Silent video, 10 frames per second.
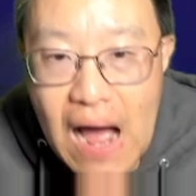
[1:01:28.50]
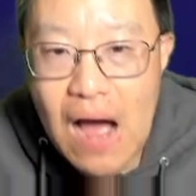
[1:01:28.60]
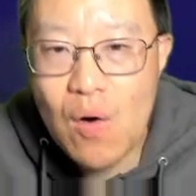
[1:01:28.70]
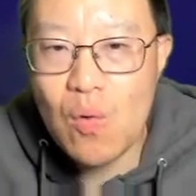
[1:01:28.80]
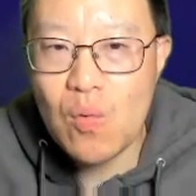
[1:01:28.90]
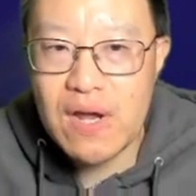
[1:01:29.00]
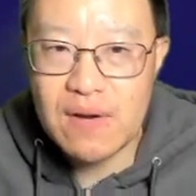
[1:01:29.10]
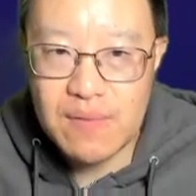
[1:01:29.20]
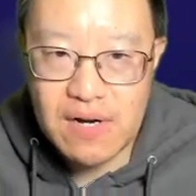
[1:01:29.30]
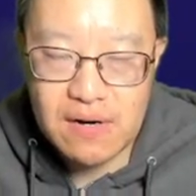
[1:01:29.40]
Wait a
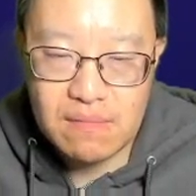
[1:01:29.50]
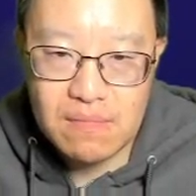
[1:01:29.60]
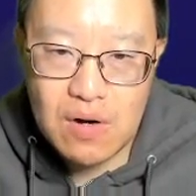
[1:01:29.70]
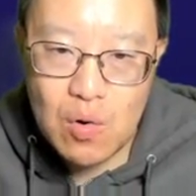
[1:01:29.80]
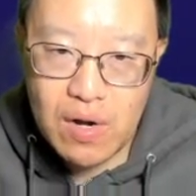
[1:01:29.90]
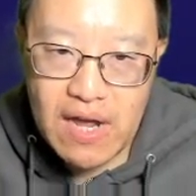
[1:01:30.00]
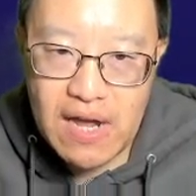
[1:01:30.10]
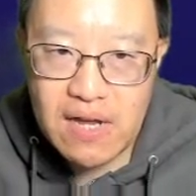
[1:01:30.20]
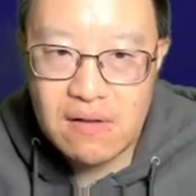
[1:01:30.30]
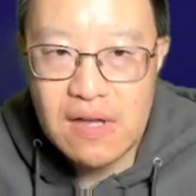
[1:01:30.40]
minute.
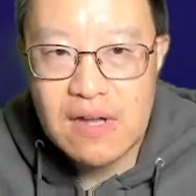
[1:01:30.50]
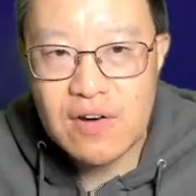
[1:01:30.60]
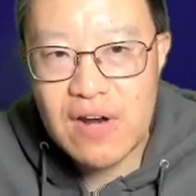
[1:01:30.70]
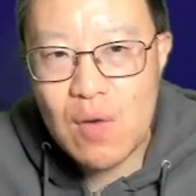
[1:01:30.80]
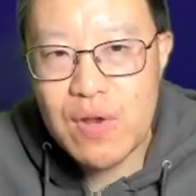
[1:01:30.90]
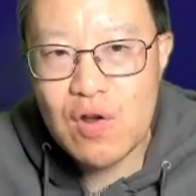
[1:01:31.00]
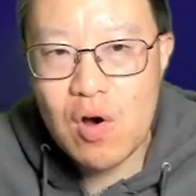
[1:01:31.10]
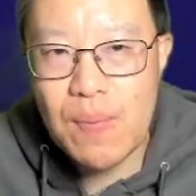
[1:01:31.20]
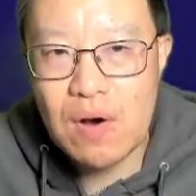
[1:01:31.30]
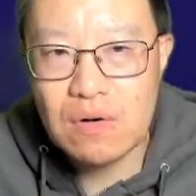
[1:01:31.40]
Okay, so now we know
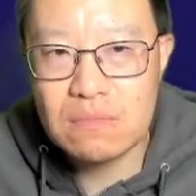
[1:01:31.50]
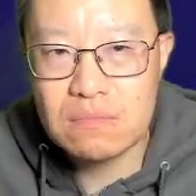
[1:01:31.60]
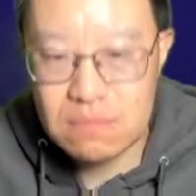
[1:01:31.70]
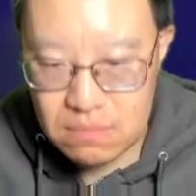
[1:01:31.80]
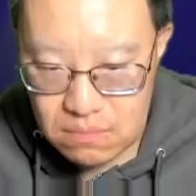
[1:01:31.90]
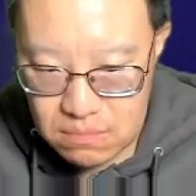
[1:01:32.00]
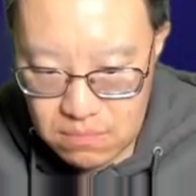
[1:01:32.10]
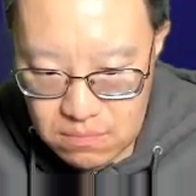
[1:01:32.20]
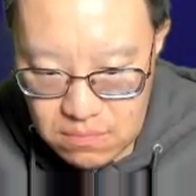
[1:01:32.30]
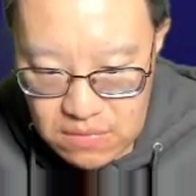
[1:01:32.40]
about
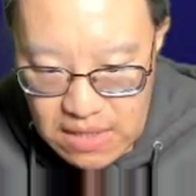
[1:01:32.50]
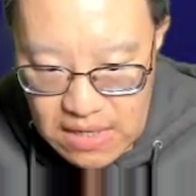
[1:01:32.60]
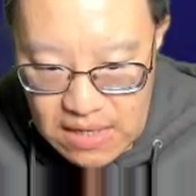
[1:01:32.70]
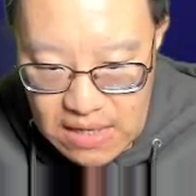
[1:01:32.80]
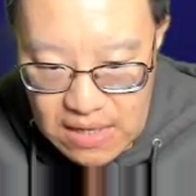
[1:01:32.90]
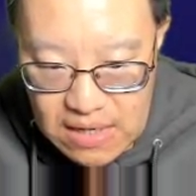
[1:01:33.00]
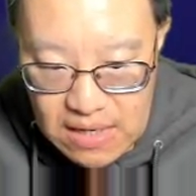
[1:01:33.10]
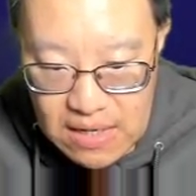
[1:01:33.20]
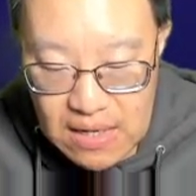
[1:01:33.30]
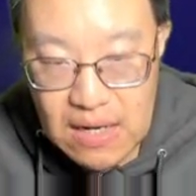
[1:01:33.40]

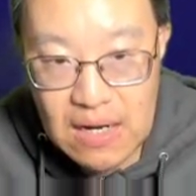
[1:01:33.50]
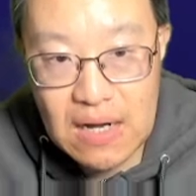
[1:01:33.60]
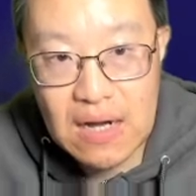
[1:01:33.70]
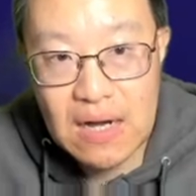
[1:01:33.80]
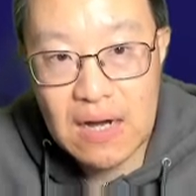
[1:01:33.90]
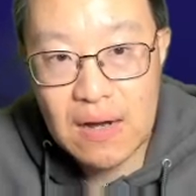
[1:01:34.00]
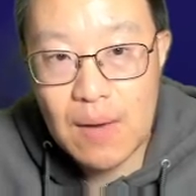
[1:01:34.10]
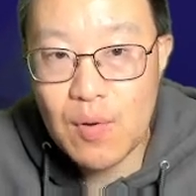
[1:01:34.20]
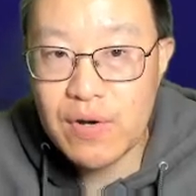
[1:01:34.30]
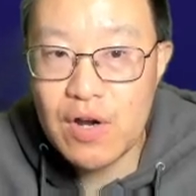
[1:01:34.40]

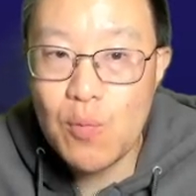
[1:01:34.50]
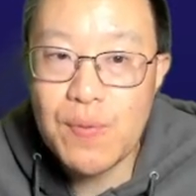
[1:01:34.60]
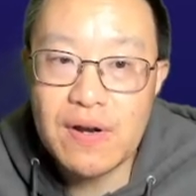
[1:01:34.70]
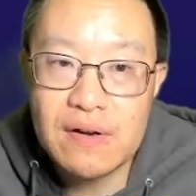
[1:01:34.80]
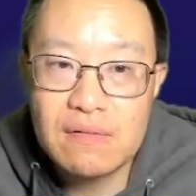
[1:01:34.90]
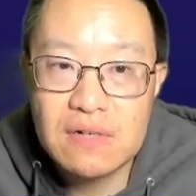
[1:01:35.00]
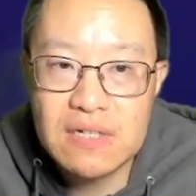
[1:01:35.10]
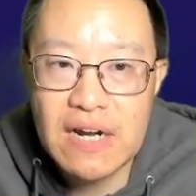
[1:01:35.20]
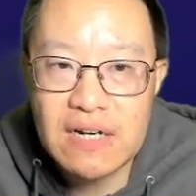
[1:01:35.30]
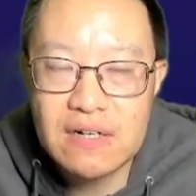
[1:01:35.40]
the open
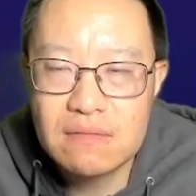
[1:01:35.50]
states.